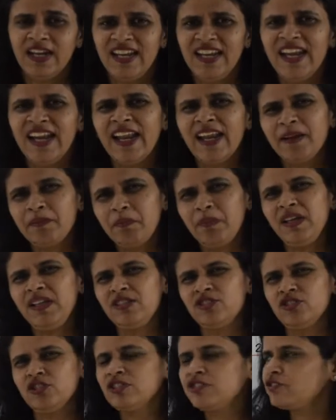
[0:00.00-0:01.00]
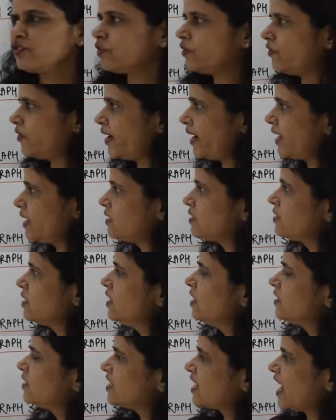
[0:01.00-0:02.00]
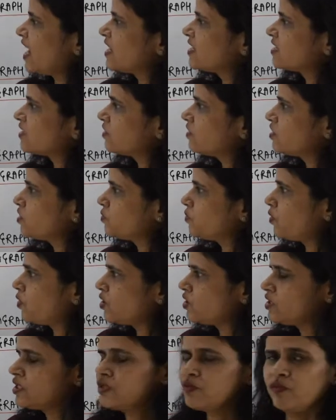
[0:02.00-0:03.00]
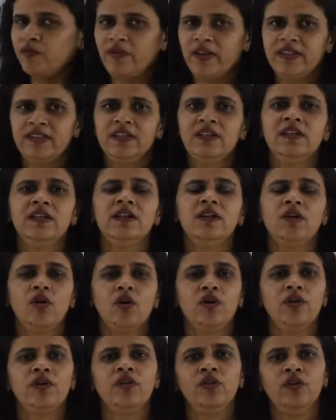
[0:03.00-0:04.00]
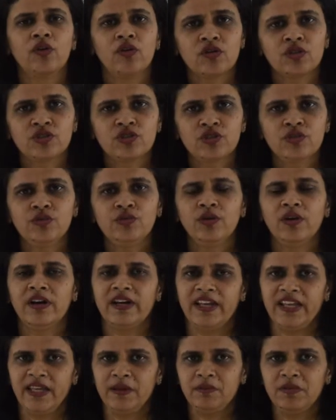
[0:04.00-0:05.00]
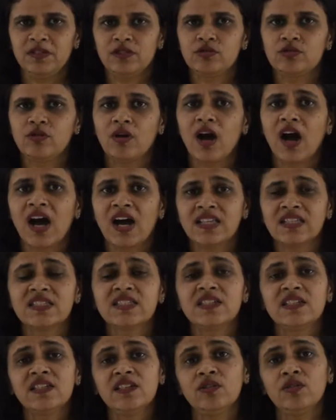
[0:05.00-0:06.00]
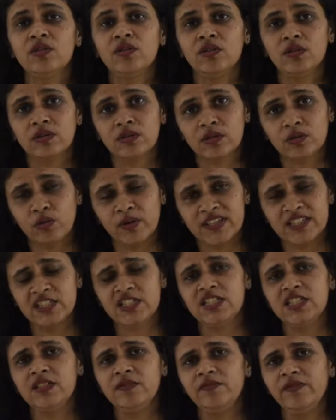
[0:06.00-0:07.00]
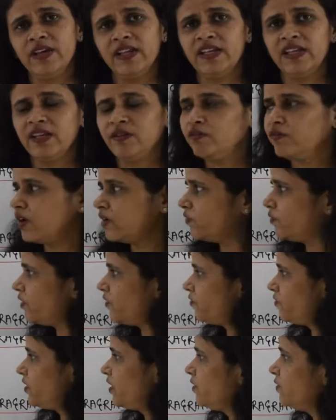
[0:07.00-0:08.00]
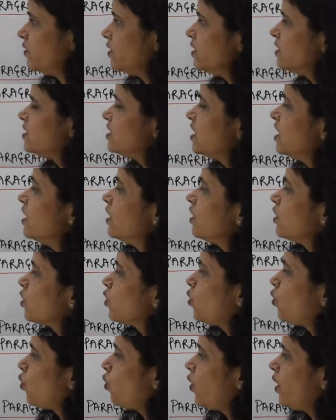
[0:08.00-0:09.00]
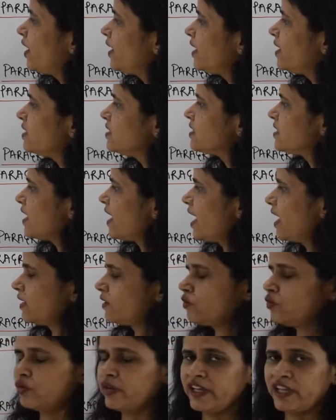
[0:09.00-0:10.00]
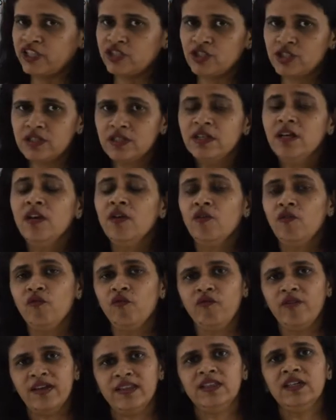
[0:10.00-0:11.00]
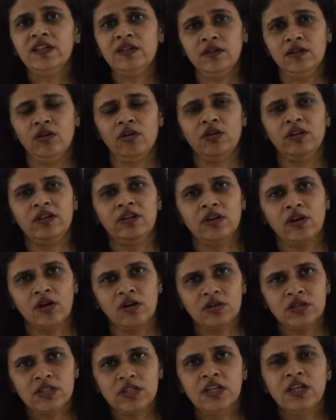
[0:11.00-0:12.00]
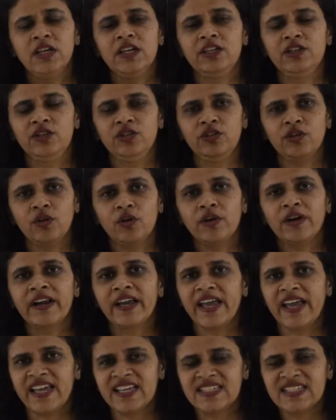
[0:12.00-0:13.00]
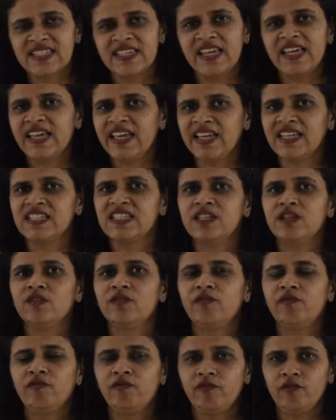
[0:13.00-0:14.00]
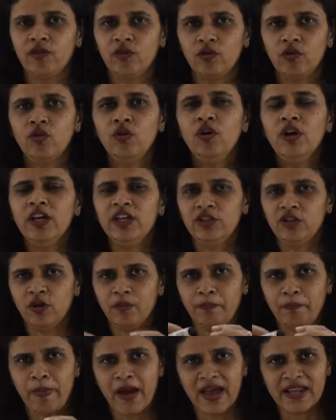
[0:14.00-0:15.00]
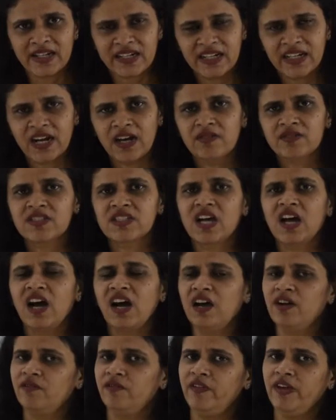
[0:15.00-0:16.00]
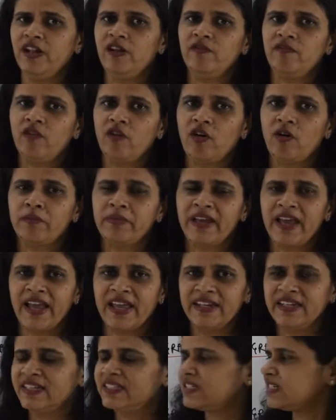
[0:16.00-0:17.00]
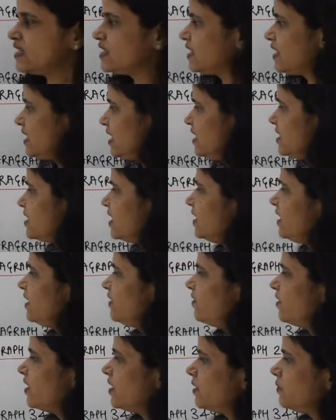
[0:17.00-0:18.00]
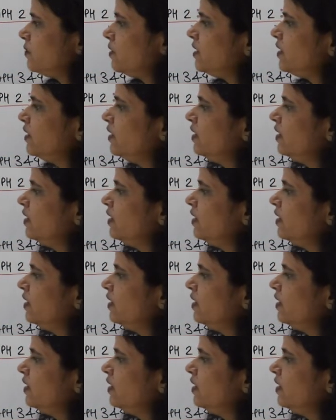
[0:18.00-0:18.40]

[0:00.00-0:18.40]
let me just revise task response, whether or not you are able to answer your question well in 150 words. Coherence and cohesion, whether or not your essay is in flow, your paragraphs are well formed and it is easily readable.